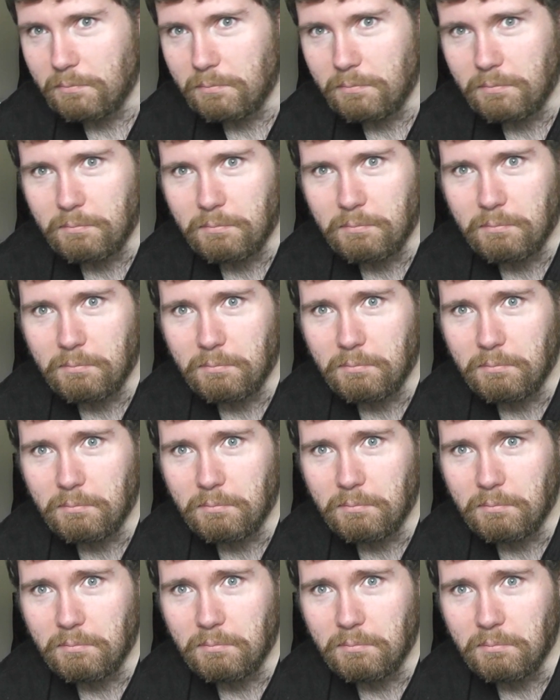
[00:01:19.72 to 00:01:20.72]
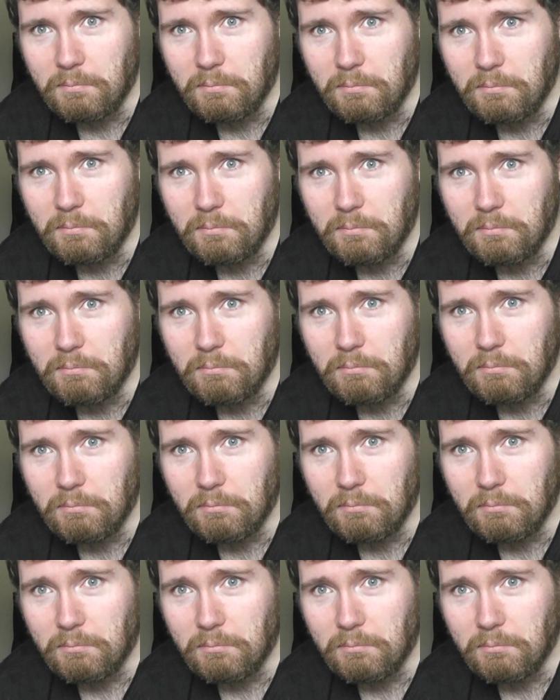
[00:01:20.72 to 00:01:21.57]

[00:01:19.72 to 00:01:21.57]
No one is speaking in this clip.